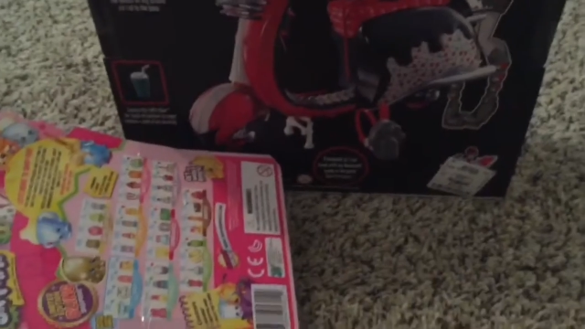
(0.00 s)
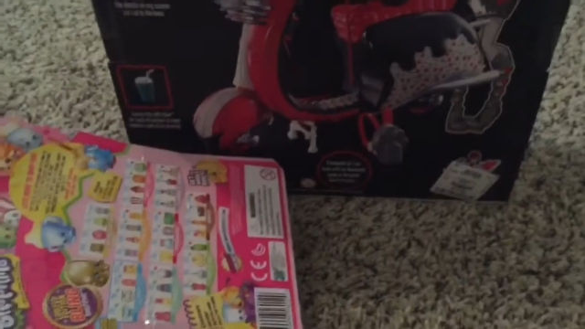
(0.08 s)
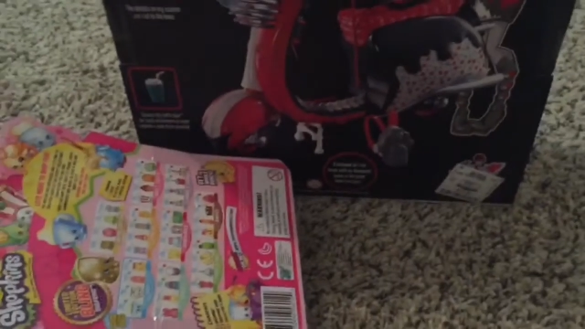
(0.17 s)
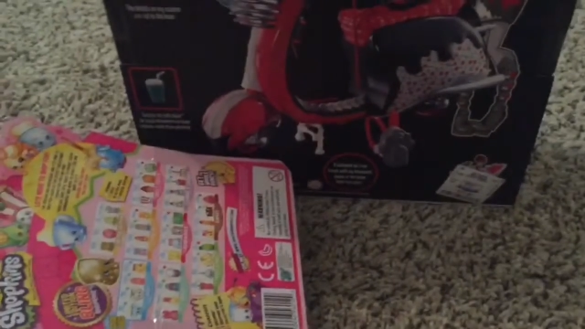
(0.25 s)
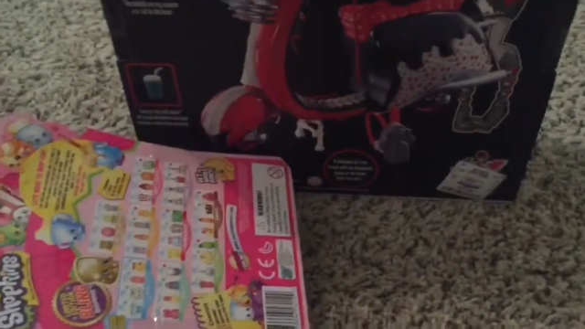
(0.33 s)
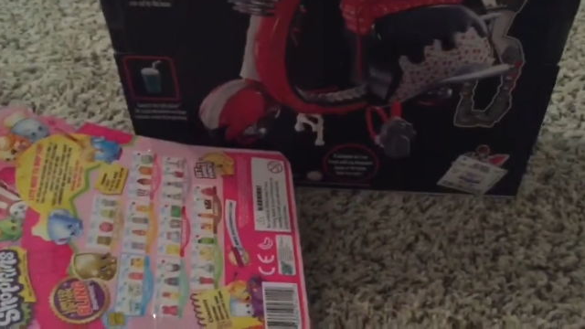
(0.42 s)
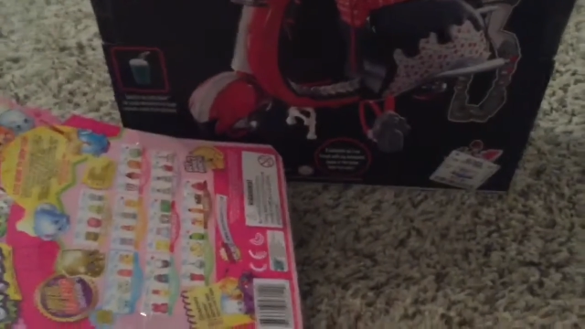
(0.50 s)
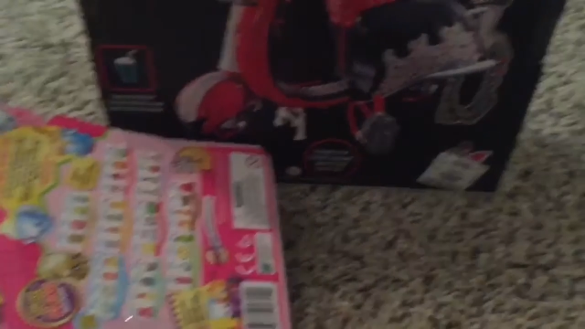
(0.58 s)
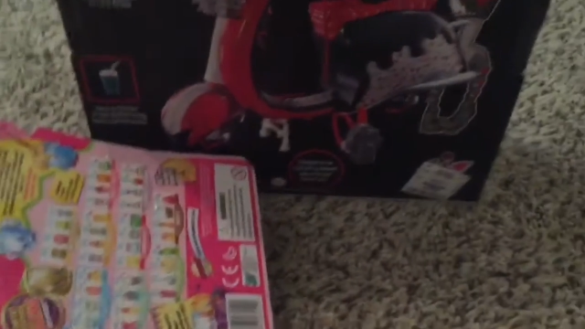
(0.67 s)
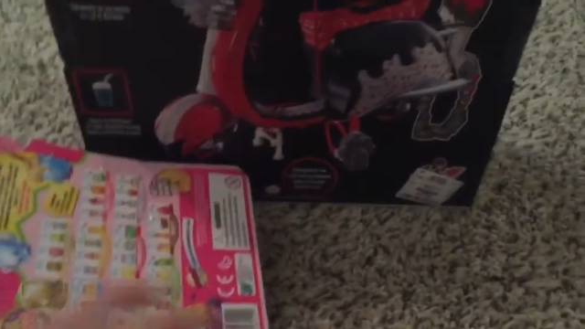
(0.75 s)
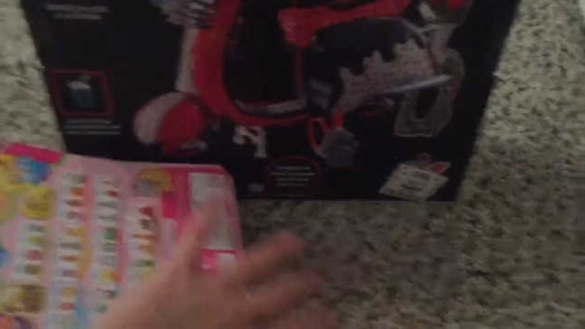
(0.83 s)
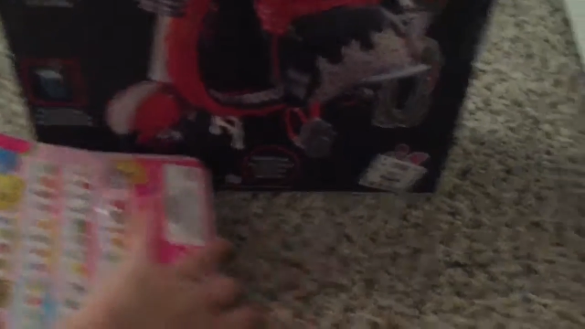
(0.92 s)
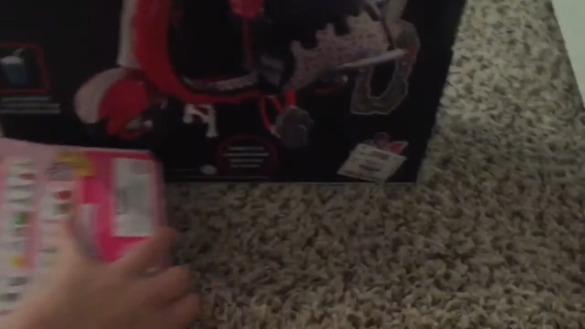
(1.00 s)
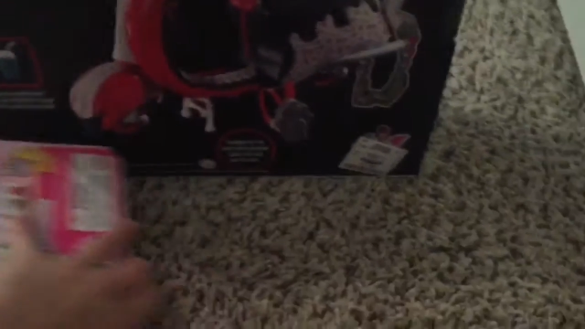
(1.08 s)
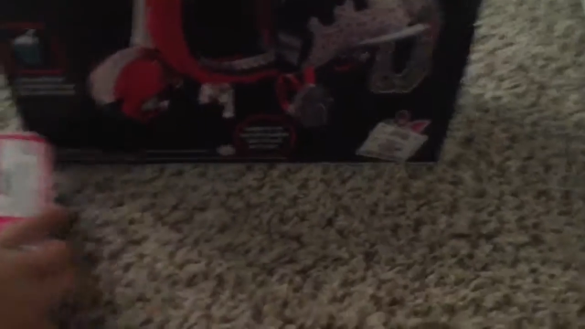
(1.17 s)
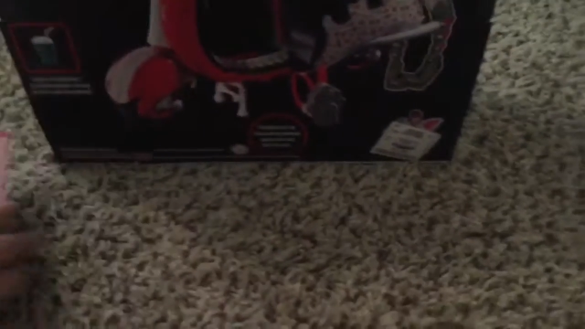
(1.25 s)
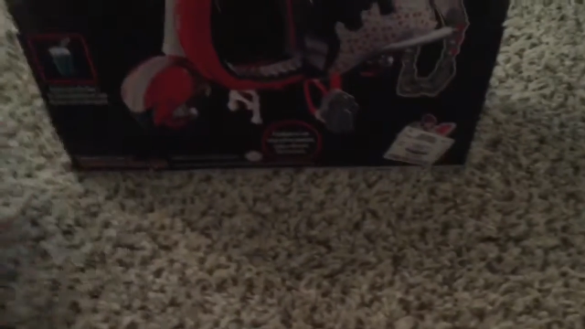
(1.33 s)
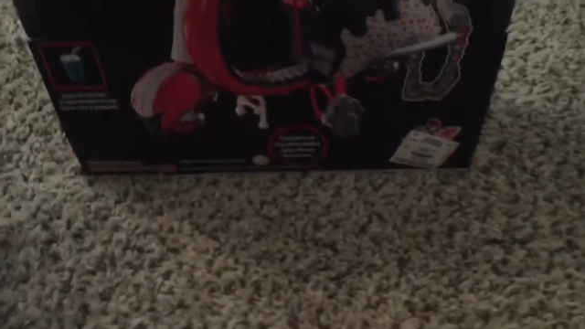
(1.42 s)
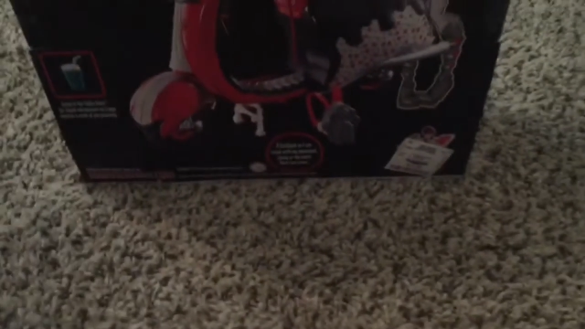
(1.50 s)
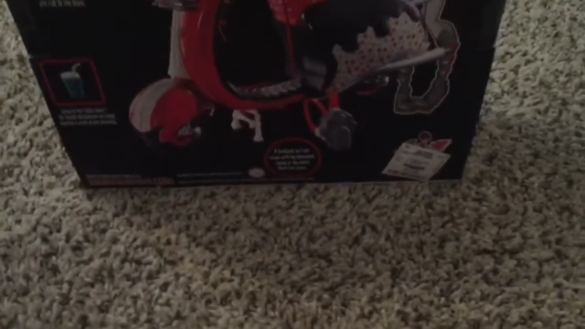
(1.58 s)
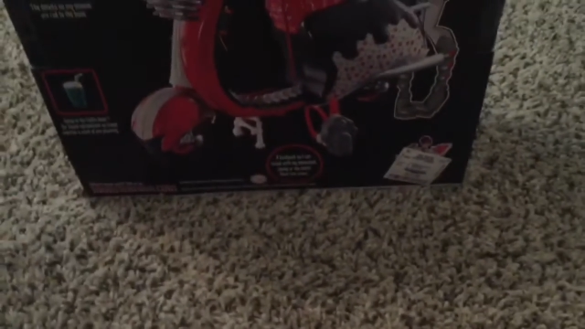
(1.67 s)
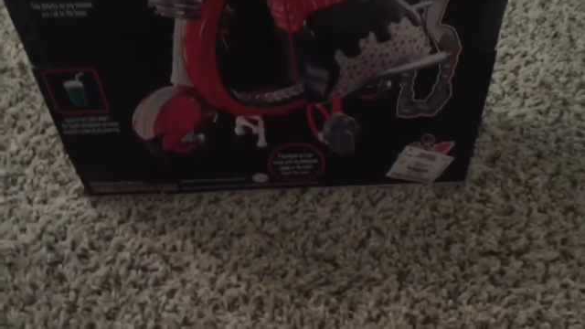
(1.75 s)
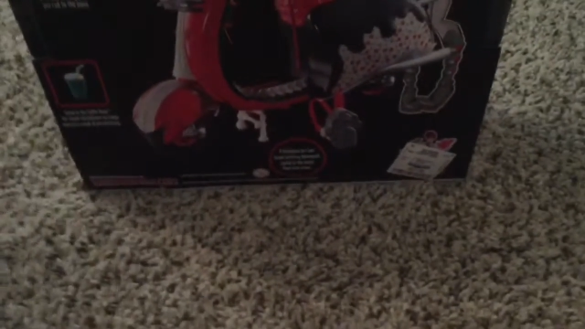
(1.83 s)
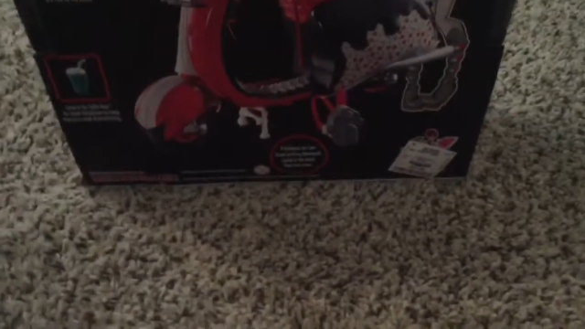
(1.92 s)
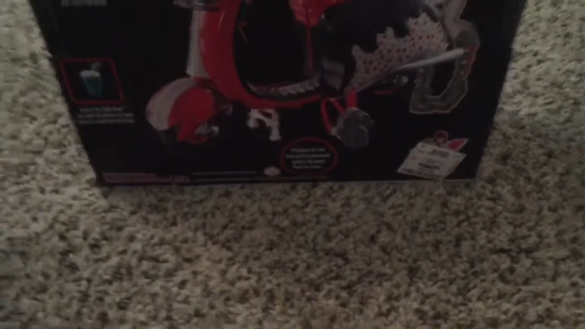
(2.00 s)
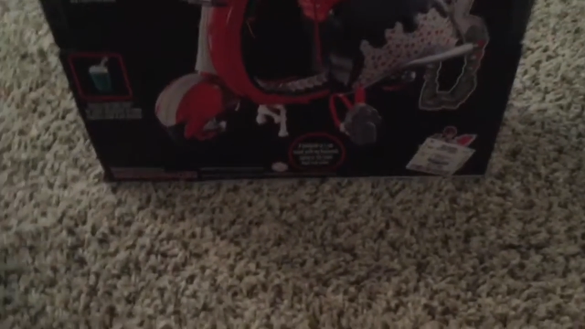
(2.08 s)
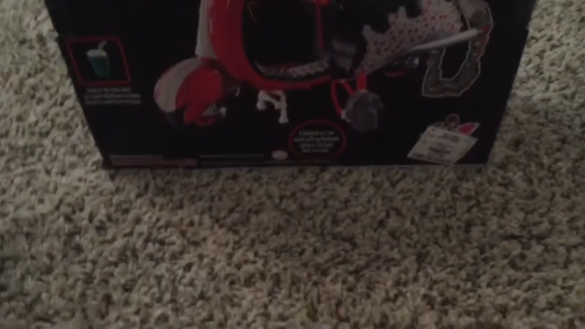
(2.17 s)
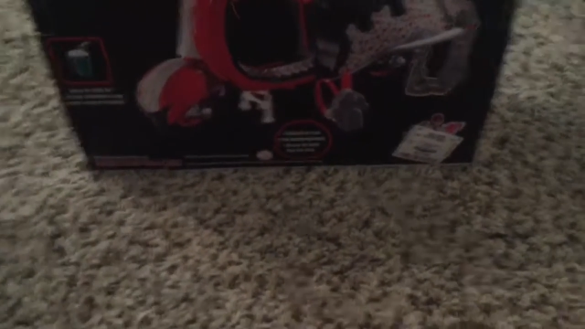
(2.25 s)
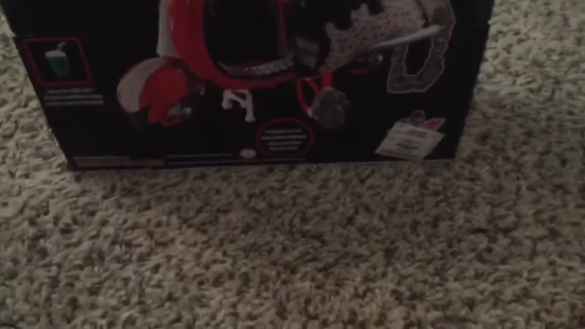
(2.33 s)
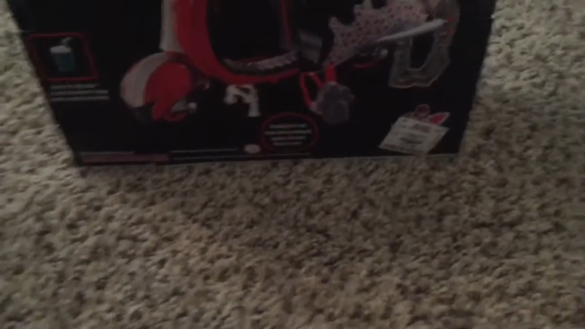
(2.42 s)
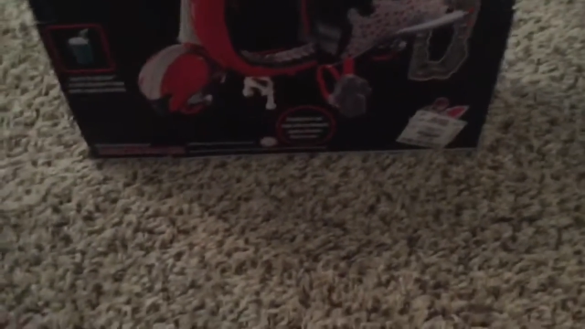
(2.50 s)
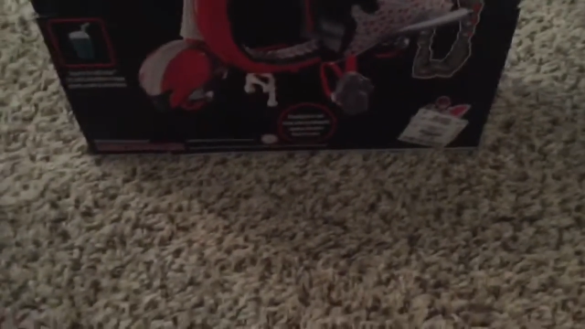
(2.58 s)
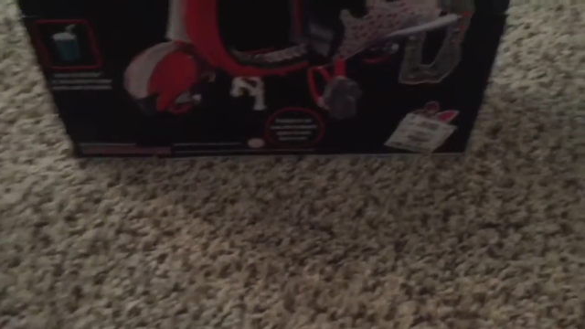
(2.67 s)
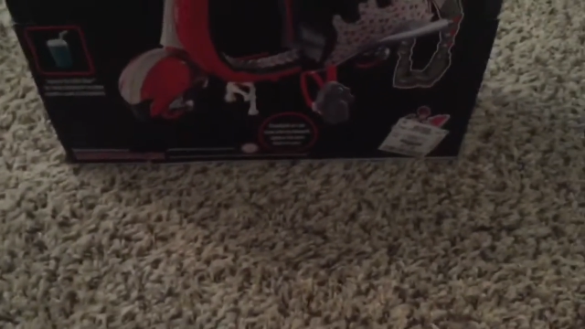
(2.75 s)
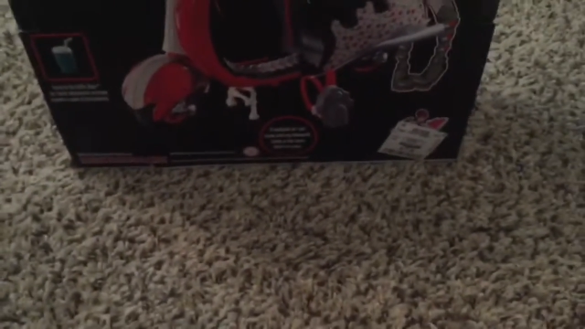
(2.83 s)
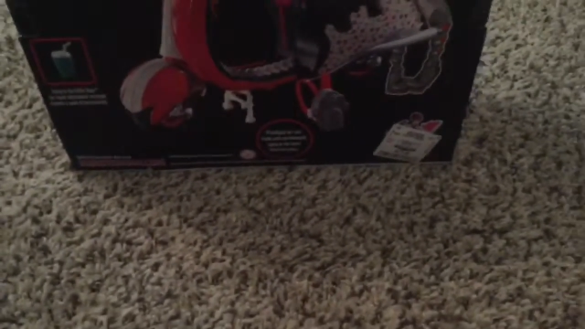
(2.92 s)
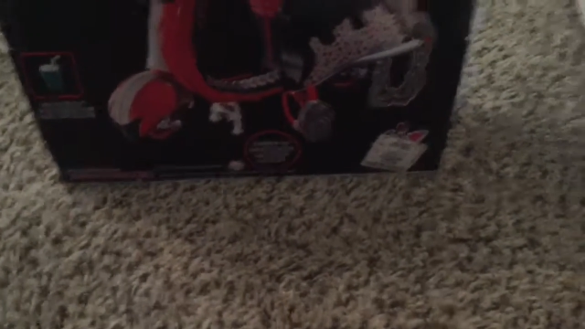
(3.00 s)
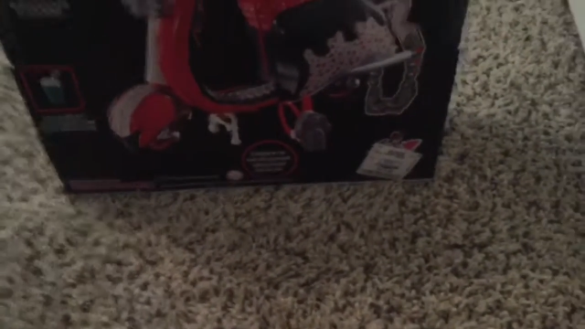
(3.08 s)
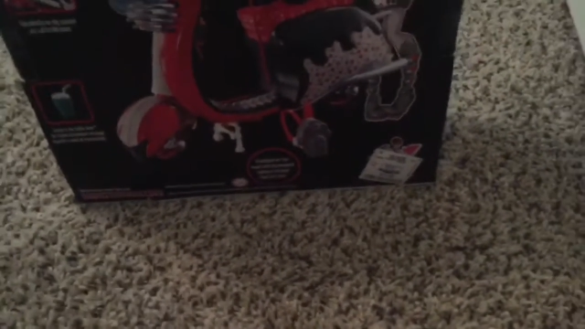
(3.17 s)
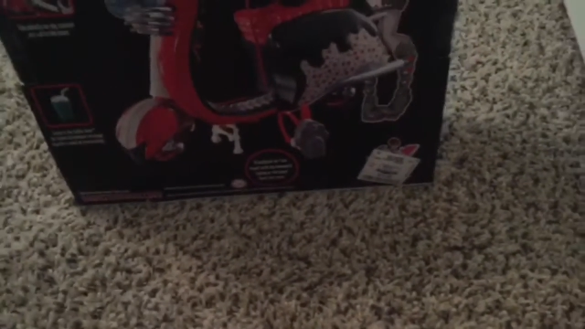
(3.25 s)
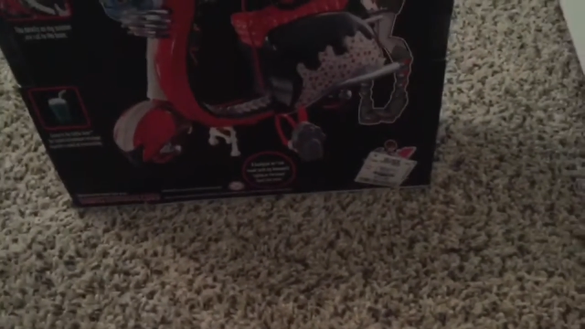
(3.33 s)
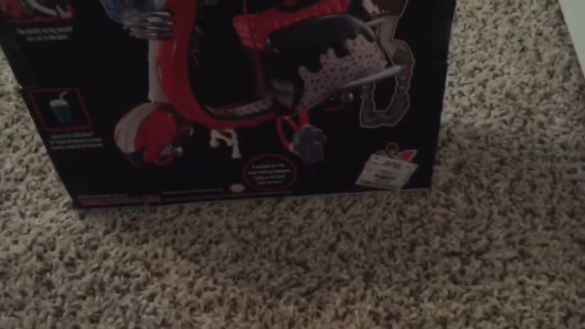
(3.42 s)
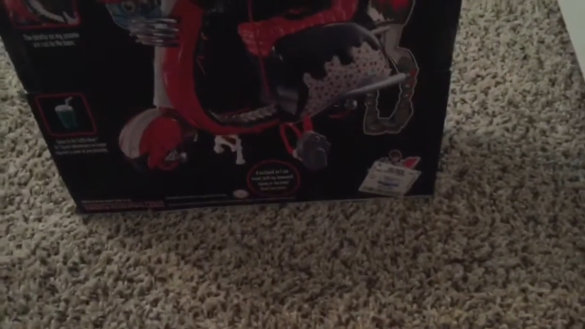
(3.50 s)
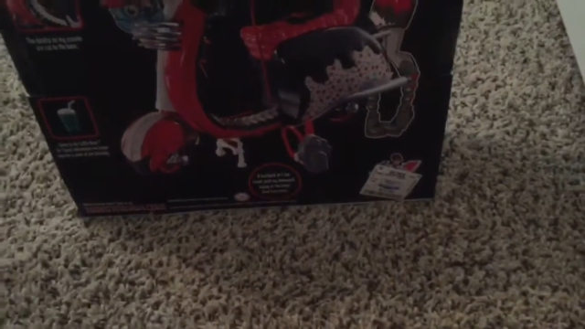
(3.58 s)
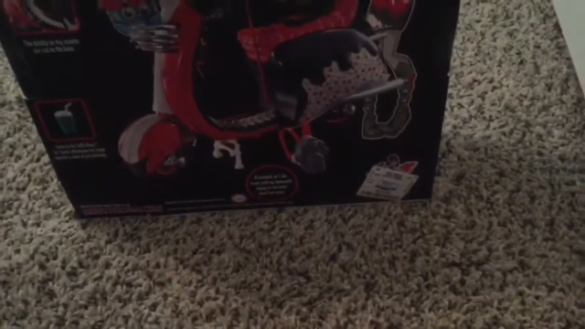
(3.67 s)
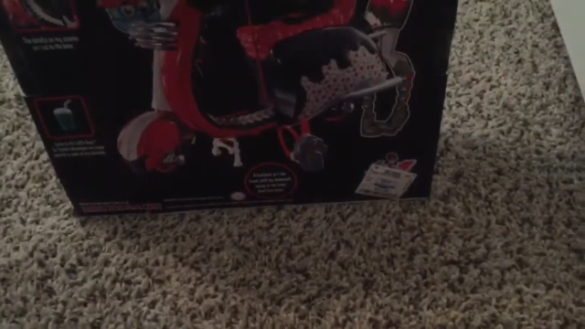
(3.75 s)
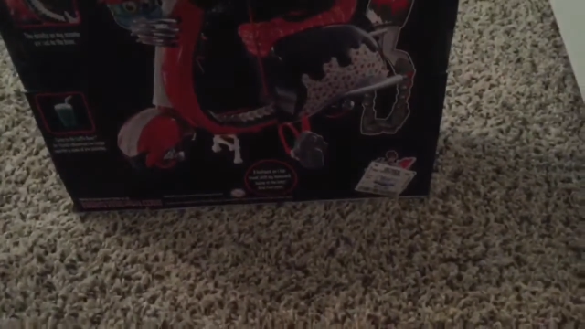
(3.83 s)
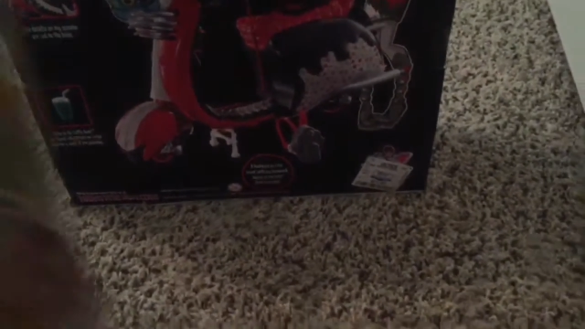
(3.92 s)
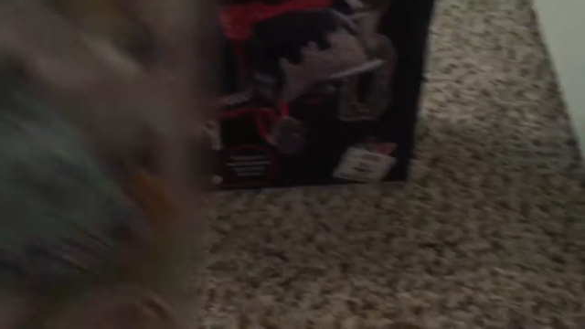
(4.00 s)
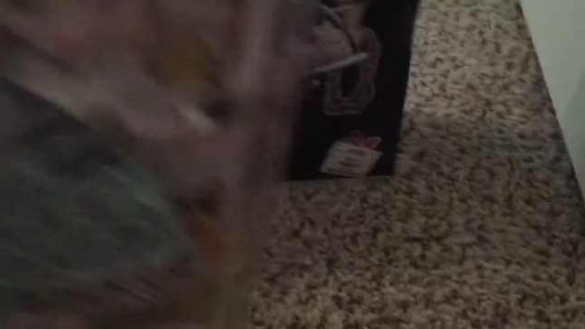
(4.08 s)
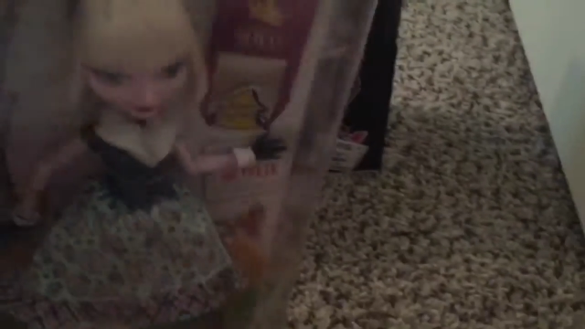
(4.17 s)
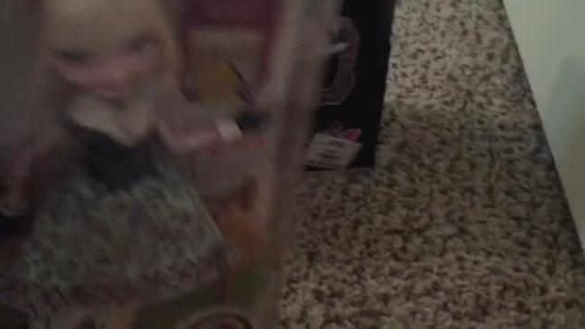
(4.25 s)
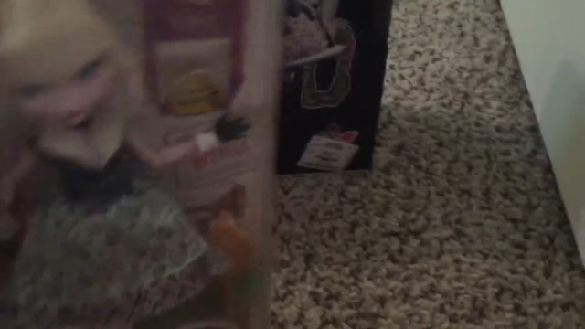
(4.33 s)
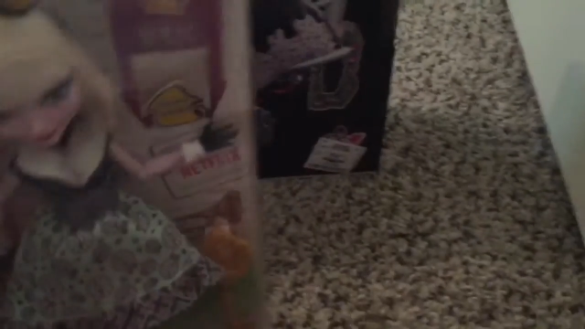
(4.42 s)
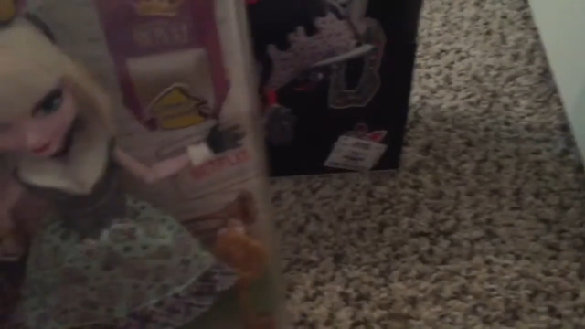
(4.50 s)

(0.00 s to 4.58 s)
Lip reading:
No face is visible, so there are no lips to read.